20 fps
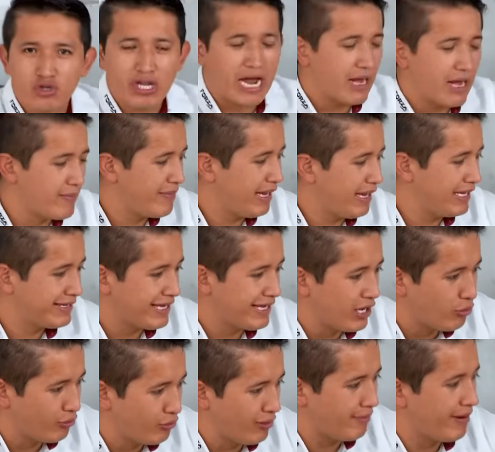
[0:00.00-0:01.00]
This is one
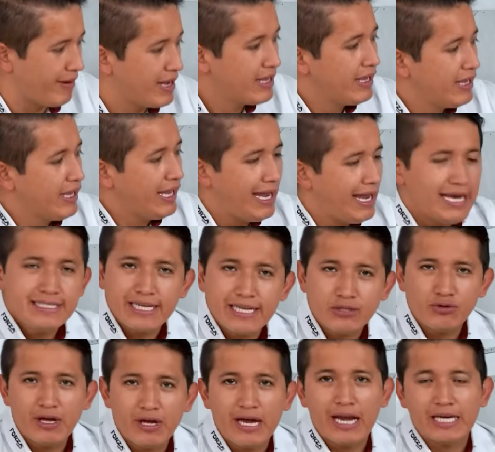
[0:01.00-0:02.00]
of the parts
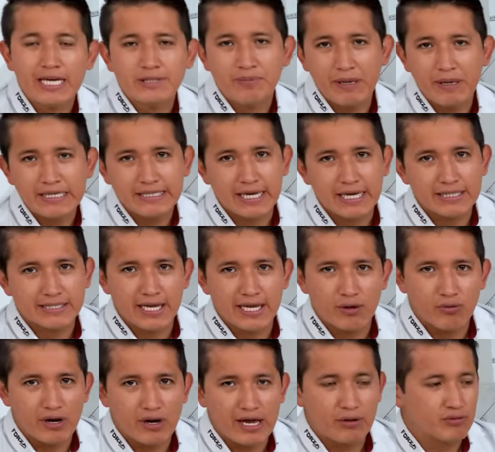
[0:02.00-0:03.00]
from one of our
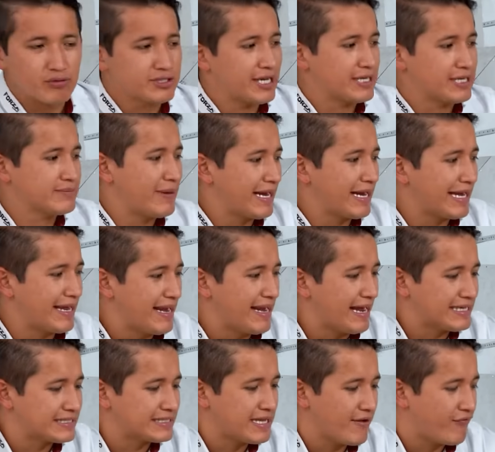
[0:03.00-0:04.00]
fiber machines
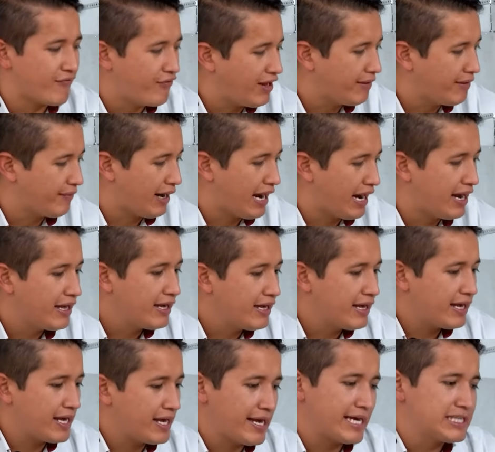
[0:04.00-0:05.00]
that's used
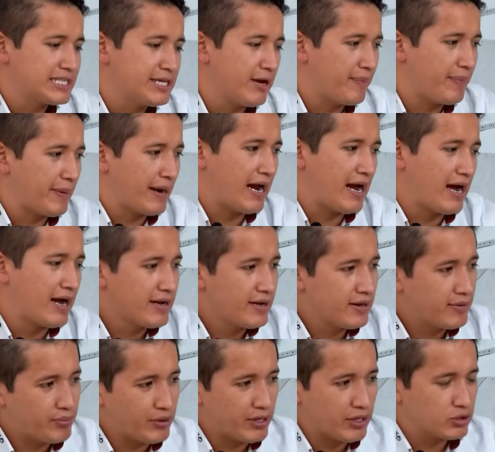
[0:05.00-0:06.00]
for,
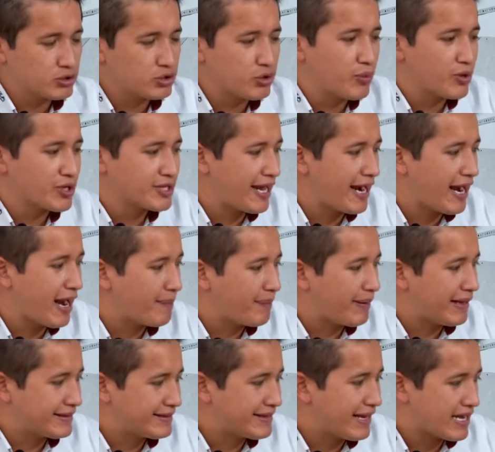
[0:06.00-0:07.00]
but
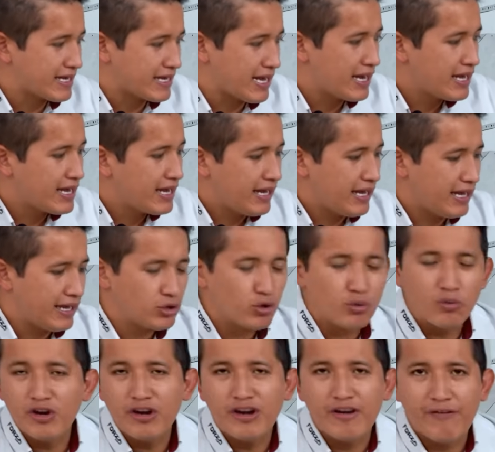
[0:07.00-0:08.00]
supporting the screen
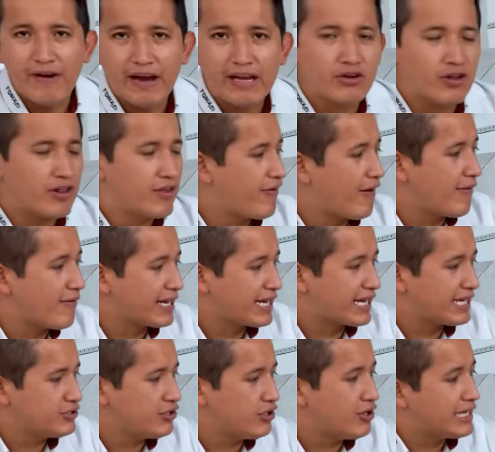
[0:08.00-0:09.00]
had a significant
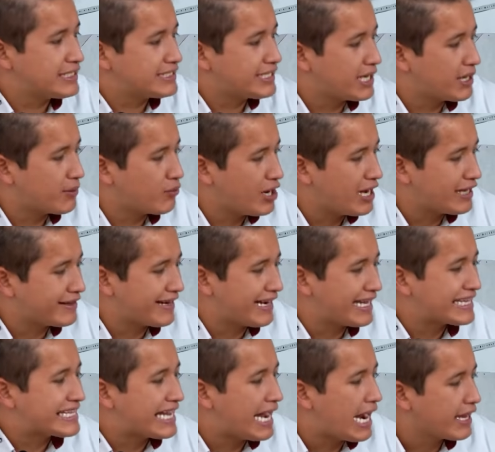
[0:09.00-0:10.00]
manufacturing
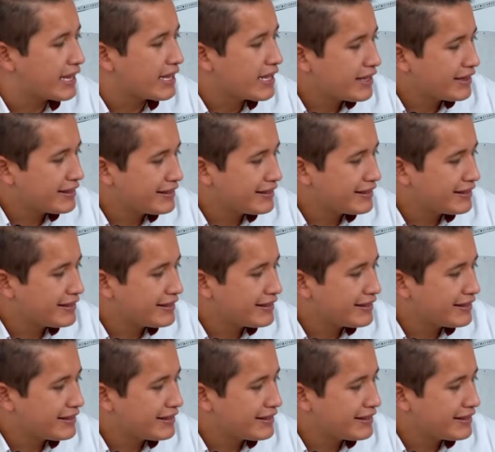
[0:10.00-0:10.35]
defect.